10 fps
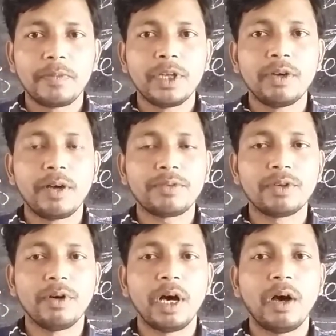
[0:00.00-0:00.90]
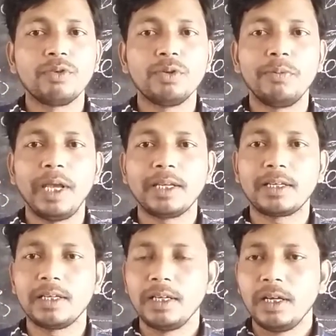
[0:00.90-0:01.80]
You have to know how to make
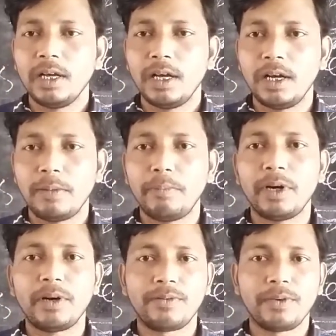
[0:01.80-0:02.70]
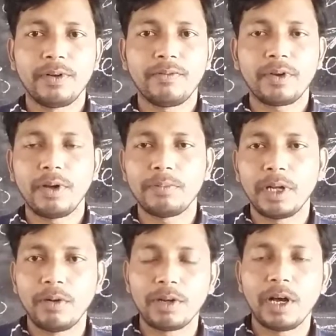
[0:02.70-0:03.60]
verb from
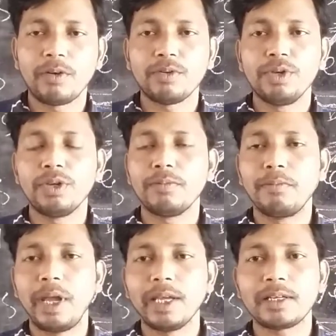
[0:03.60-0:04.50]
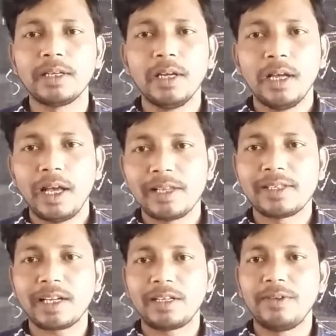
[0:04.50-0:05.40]
noun, how to make
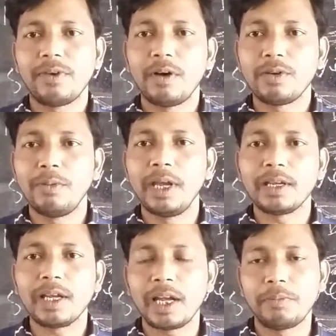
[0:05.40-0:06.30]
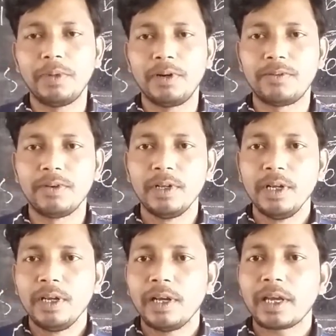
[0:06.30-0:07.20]
adjective, how to make adverb.
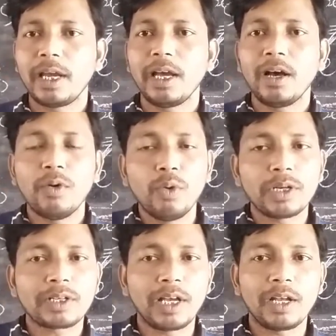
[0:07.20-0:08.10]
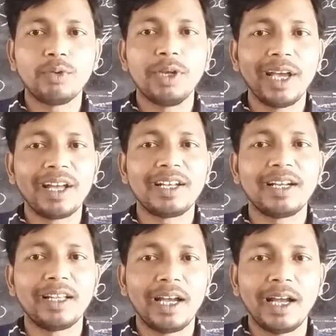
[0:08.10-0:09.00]
Okay, what can we add
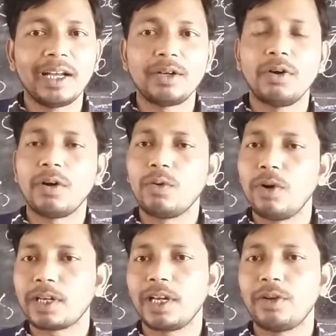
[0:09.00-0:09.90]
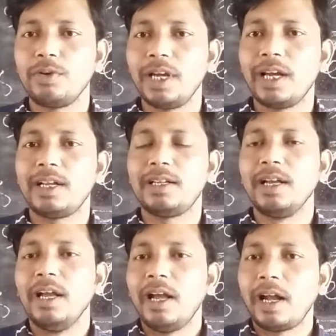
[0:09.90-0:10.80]
at the end, or what can we add
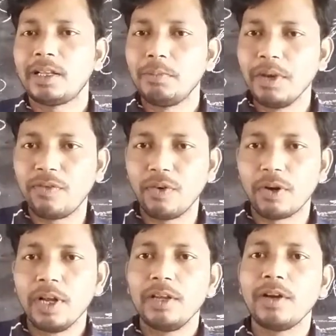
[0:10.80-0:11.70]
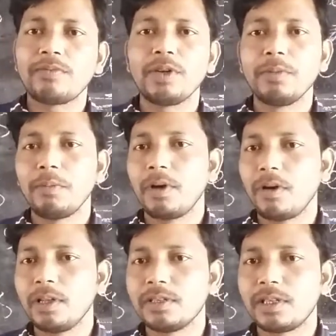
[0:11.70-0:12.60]
at the before? You have to remember
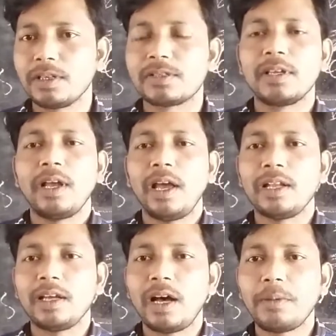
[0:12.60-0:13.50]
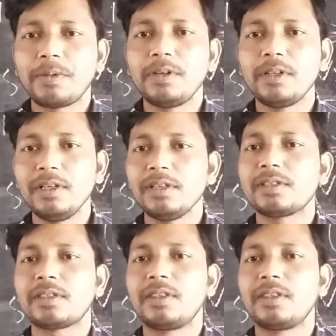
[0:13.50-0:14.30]
all these things. And after this,